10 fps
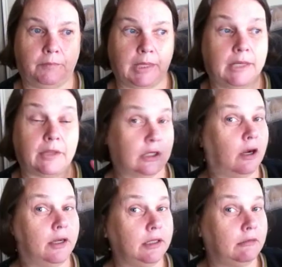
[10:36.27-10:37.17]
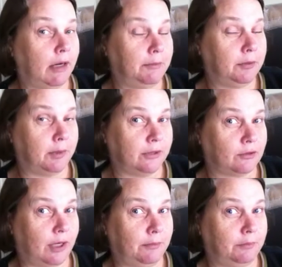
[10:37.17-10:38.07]
either kindly wrapped by
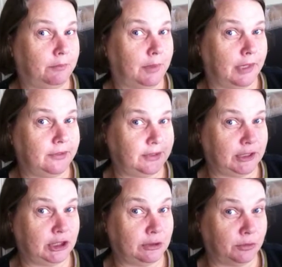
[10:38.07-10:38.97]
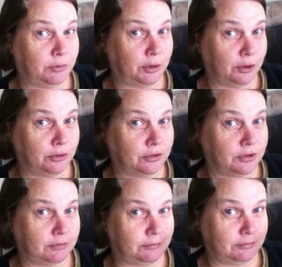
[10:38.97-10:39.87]
my Stitchy Group
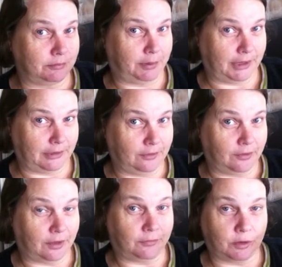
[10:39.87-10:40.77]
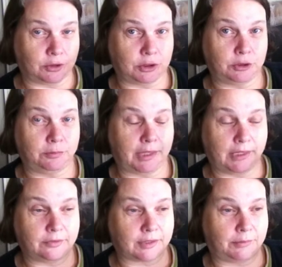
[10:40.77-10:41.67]
girls pins. I've got 2
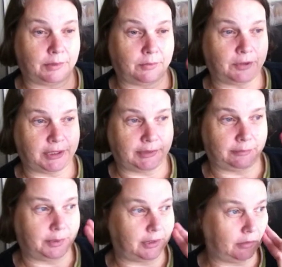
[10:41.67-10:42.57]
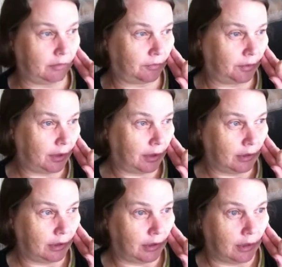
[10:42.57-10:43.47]
bags coming with 10 pins,
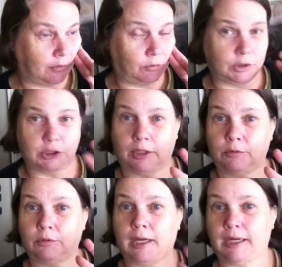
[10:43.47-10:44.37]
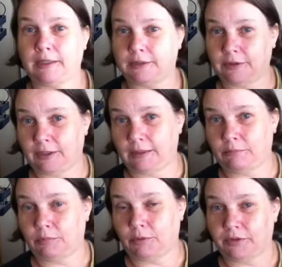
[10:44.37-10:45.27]
which I will hand to
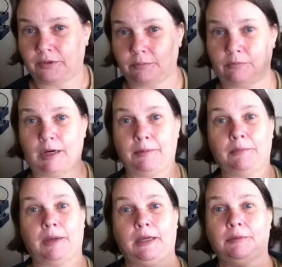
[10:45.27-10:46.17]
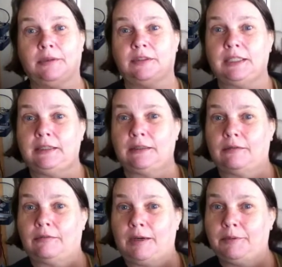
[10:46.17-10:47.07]
them with some wrapping paper. See,
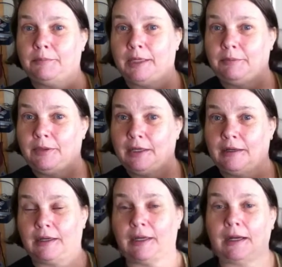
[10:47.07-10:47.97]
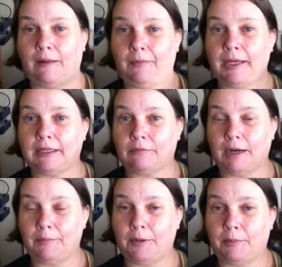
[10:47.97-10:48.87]
wrapping paper there, and they can
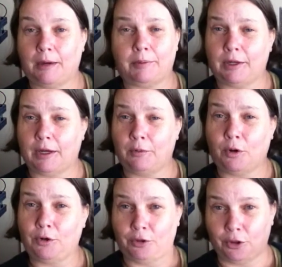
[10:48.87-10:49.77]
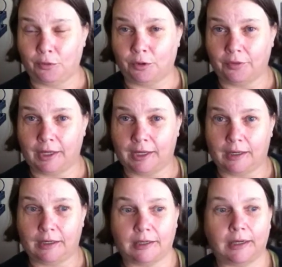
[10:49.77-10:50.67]
wrap them up and I won't know what they
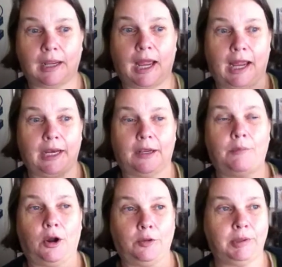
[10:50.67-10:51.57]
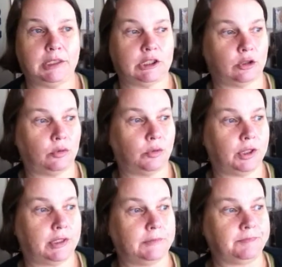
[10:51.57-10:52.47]
are. And I'm hoping to
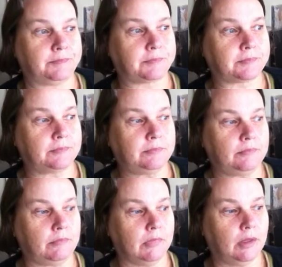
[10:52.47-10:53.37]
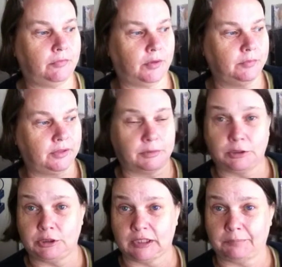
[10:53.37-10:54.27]
order from someone
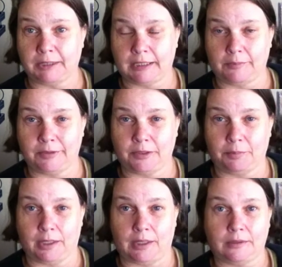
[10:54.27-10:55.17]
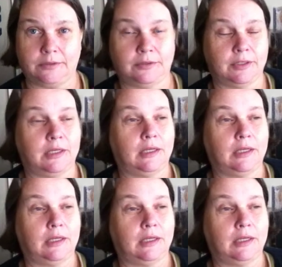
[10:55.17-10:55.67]
who does pickups at the parks.